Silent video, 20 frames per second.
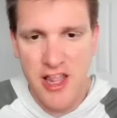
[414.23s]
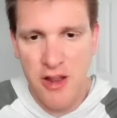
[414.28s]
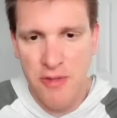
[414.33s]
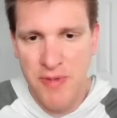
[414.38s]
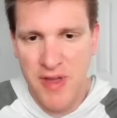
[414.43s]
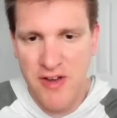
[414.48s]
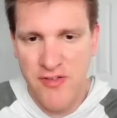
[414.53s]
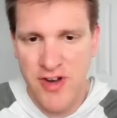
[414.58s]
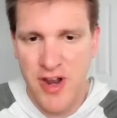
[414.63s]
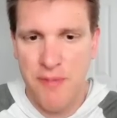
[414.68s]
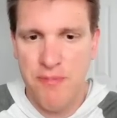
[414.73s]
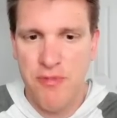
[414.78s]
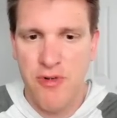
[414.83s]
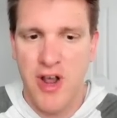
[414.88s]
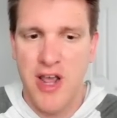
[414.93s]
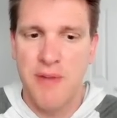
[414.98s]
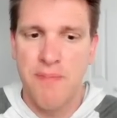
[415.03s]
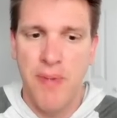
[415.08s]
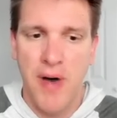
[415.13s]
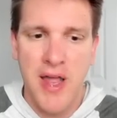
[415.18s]
bit of an
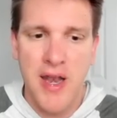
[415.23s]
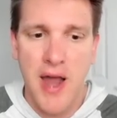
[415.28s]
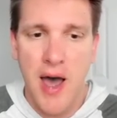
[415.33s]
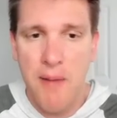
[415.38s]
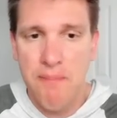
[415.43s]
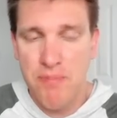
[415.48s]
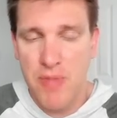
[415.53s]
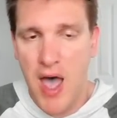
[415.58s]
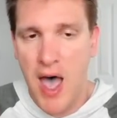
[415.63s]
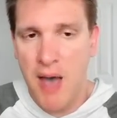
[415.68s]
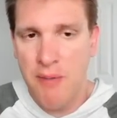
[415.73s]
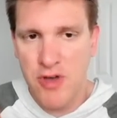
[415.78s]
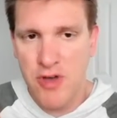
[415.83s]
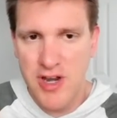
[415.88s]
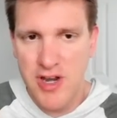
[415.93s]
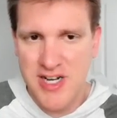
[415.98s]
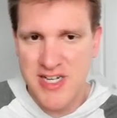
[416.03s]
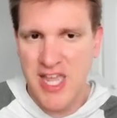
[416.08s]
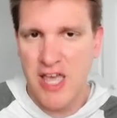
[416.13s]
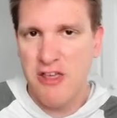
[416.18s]
upgrade, but I'm
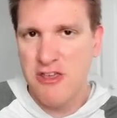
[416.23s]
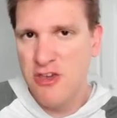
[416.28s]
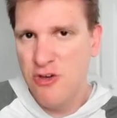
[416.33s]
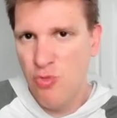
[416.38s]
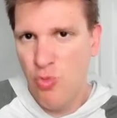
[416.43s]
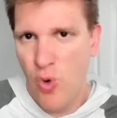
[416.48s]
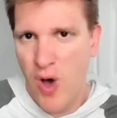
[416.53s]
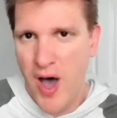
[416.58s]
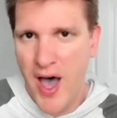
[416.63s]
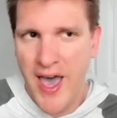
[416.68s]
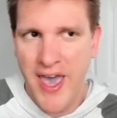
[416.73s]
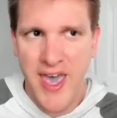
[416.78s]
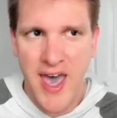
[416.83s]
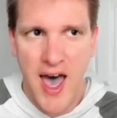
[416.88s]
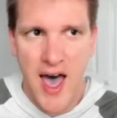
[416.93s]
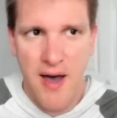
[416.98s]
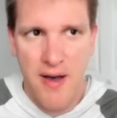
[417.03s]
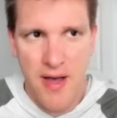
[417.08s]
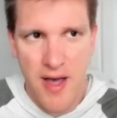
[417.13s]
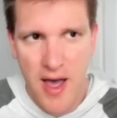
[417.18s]
going to tell you why
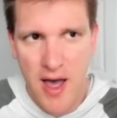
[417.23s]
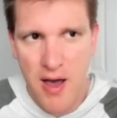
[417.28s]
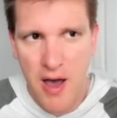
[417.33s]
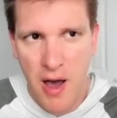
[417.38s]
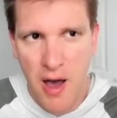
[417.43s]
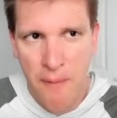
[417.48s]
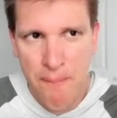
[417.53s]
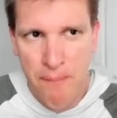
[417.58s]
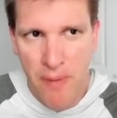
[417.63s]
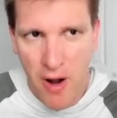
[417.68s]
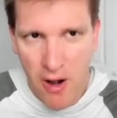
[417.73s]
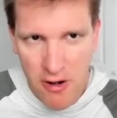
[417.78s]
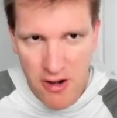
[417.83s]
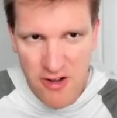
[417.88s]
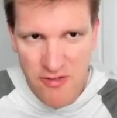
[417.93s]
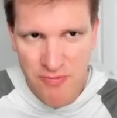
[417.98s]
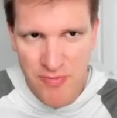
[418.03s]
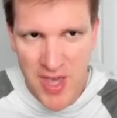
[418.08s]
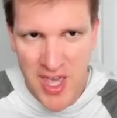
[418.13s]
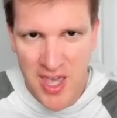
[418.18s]
a part
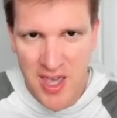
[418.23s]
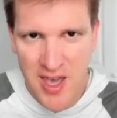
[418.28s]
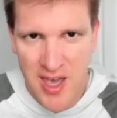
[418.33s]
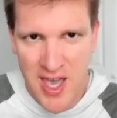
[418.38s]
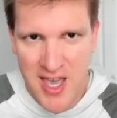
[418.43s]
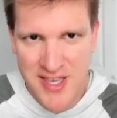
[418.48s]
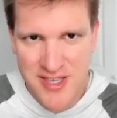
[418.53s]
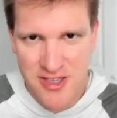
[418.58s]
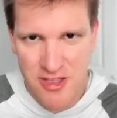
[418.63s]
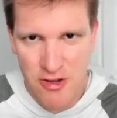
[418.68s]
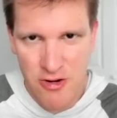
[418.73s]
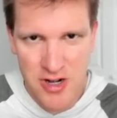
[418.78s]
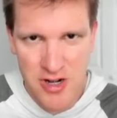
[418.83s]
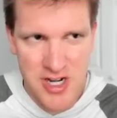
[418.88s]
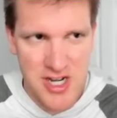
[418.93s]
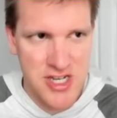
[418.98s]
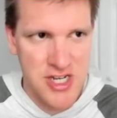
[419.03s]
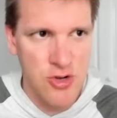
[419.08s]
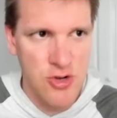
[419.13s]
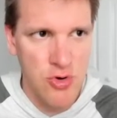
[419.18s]
of me has
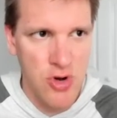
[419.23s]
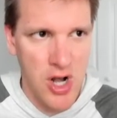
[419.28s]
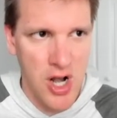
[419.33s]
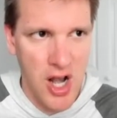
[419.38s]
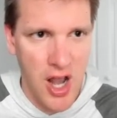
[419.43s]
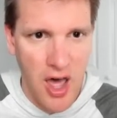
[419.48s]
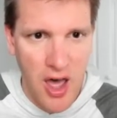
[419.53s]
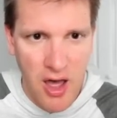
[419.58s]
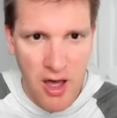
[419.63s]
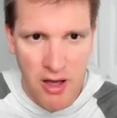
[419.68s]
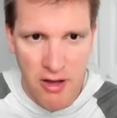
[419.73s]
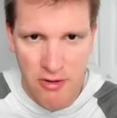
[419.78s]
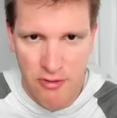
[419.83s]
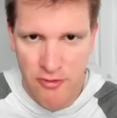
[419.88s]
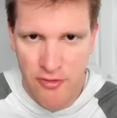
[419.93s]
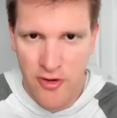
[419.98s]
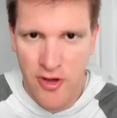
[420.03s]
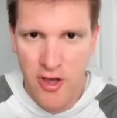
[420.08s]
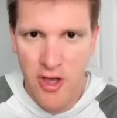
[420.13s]
learned to love